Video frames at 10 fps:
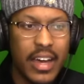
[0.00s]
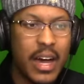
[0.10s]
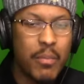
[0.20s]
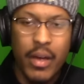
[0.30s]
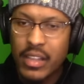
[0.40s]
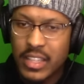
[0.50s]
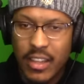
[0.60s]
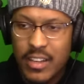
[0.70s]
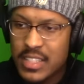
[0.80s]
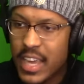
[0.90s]
I'm probably
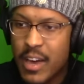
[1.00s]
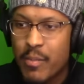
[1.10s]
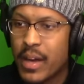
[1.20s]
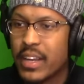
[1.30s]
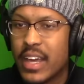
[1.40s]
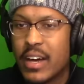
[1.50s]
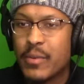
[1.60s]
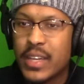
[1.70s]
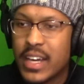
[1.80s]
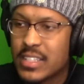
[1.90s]
lost count by now.
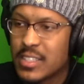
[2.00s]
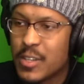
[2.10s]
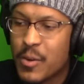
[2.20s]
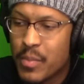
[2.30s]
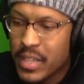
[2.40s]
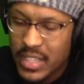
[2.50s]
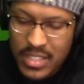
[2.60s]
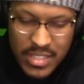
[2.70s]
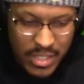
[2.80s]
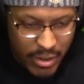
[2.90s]
We got so many
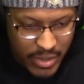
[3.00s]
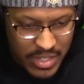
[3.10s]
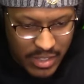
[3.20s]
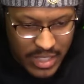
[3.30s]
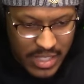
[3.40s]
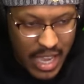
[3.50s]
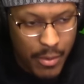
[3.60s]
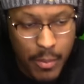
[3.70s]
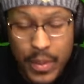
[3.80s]
series on the table.